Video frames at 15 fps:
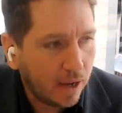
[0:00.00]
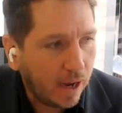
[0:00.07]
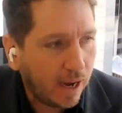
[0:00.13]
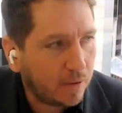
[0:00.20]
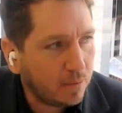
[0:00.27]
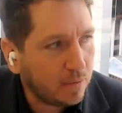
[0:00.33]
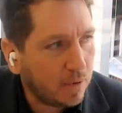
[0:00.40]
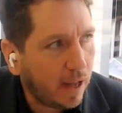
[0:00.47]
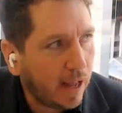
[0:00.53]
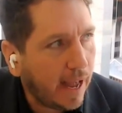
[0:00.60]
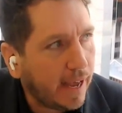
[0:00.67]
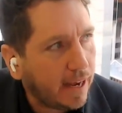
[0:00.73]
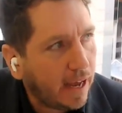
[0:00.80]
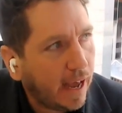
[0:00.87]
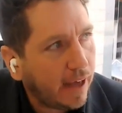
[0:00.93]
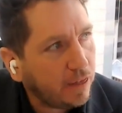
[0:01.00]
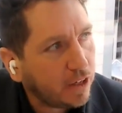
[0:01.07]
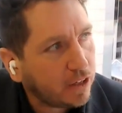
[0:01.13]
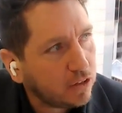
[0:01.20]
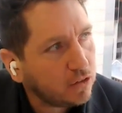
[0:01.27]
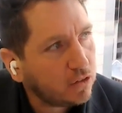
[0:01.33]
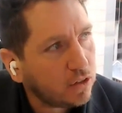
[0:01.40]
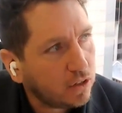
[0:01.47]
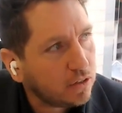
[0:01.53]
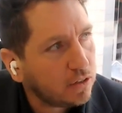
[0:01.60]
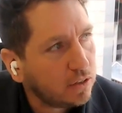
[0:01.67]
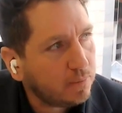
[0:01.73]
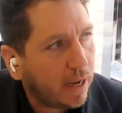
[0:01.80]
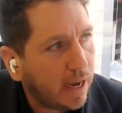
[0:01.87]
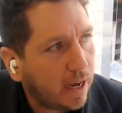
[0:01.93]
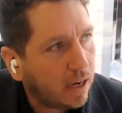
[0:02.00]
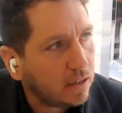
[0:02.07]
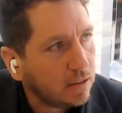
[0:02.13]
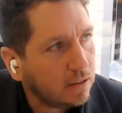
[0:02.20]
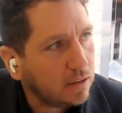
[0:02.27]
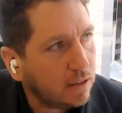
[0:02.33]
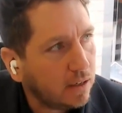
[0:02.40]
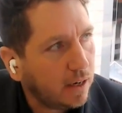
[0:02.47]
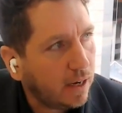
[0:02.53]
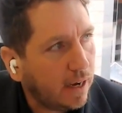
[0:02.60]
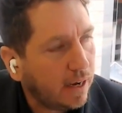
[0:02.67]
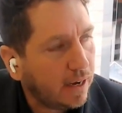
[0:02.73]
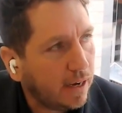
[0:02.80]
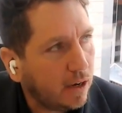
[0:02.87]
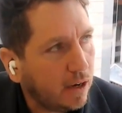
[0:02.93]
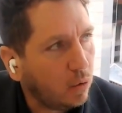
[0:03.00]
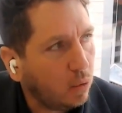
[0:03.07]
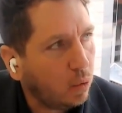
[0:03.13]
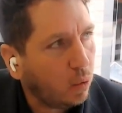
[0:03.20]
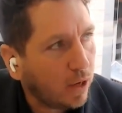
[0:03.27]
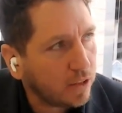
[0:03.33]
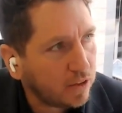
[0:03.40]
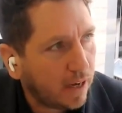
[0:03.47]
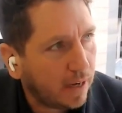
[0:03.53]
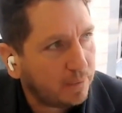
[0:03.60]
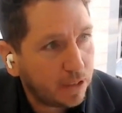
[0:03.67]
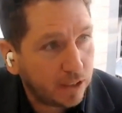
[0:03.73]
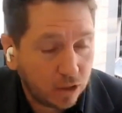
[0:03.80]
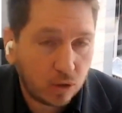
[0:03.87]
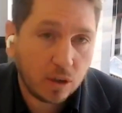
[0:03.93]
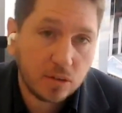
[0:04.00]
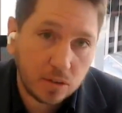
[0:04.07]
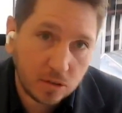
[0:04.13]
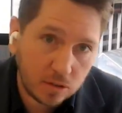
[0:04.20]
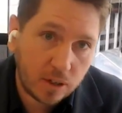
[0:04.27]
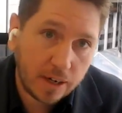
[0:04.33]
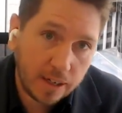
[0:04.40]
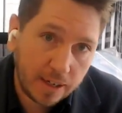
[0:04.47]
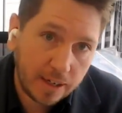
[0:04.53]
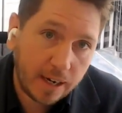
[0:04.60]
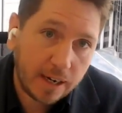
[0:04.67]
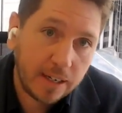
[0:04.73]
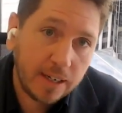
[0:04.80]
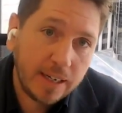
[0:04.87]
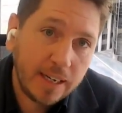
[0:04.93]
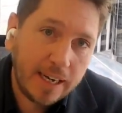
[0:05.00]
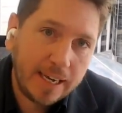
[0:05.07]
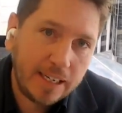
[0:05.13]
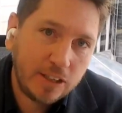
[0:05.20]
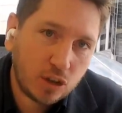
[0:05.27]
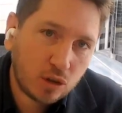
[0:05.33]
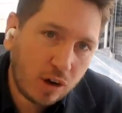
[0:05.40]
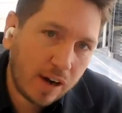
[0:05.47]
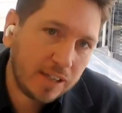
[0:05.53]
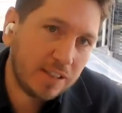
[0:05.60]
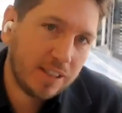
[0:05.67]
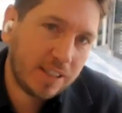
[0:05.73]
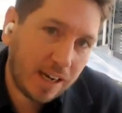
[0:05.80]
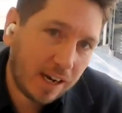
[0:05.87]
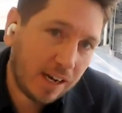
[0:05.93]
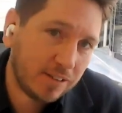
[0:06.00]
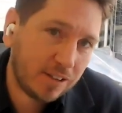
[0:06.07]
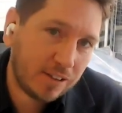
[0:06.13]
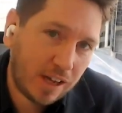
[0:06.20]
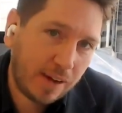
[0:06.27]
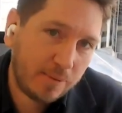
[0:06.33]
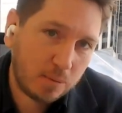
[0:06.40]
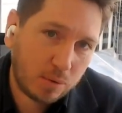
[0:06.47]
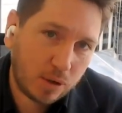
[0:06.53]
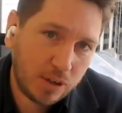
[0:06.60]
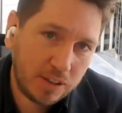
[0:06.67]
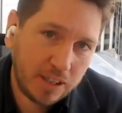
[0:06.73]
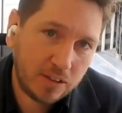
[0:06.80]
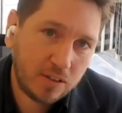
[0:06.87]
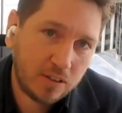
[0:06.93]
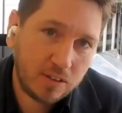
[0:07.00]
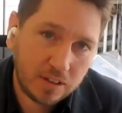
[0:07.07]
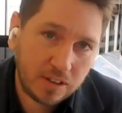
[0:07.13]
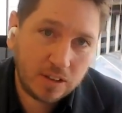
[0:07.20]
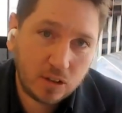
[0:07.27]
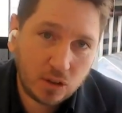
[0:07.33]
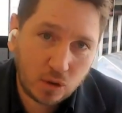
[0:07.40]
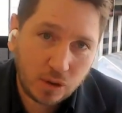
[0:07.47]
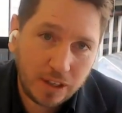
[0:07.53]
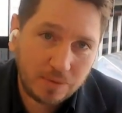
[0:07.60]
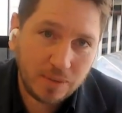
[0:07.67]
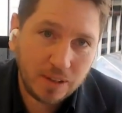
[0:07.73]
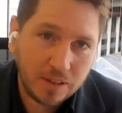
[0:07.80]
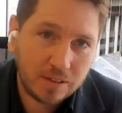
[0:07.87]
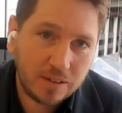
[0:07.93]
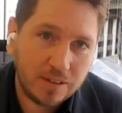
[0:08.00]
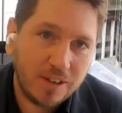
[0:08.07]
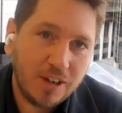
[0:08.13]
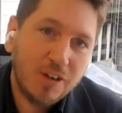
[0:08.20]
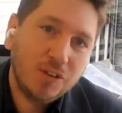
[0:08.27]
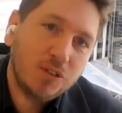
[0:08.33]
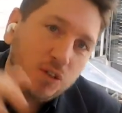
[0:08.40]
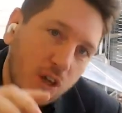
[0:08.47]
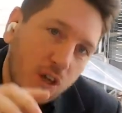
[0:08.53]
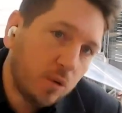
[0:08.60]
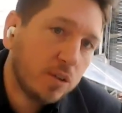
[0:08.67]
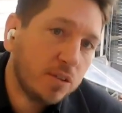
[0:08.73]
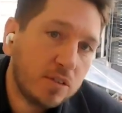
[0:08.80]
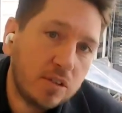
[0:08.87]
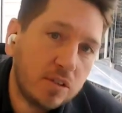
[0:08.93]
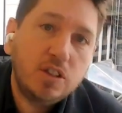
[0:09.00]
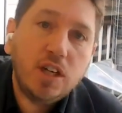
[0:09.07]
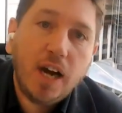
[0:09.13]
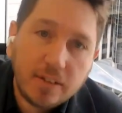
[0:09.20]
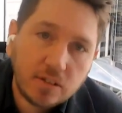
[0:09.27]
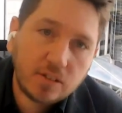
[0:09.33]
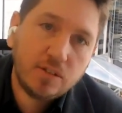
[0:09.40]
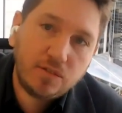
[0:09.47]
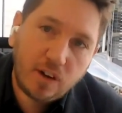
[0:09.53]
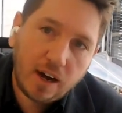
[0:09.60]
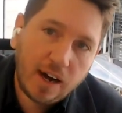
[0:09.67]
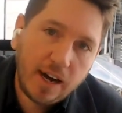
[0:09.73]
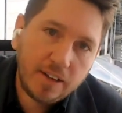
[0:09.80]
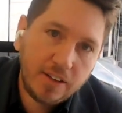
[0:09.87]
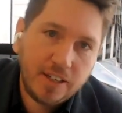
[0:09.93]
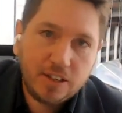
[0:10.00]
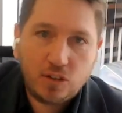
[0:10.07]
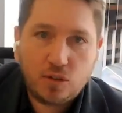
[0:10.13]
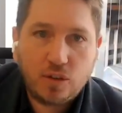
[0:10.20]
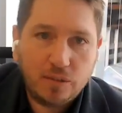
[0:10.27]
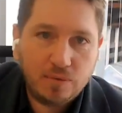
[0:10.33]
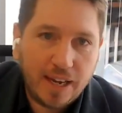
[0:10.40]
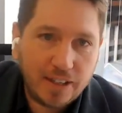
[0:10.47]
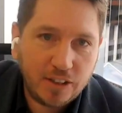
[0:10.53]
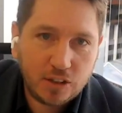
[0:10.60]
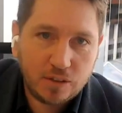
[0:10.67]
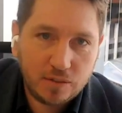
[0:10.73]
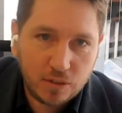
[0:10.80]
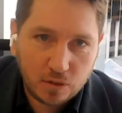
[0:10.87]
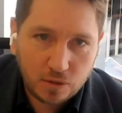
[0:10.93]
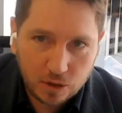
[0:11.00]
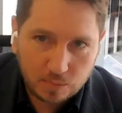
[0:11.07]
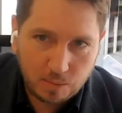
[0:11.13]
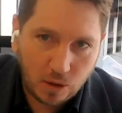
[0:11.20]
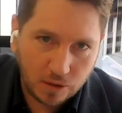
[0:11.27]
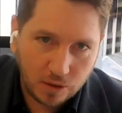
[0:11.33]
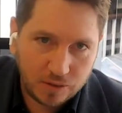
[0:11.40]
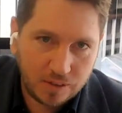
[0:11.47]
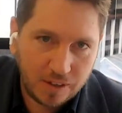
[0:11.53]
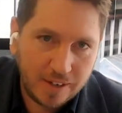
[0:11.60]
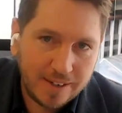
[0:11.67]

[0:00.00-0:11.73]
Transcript: Um, yeah. and, and, the concern about uh, what's happening across Australia in trying to cast climate protesters as extremists so as to justify the extreme nature of the response.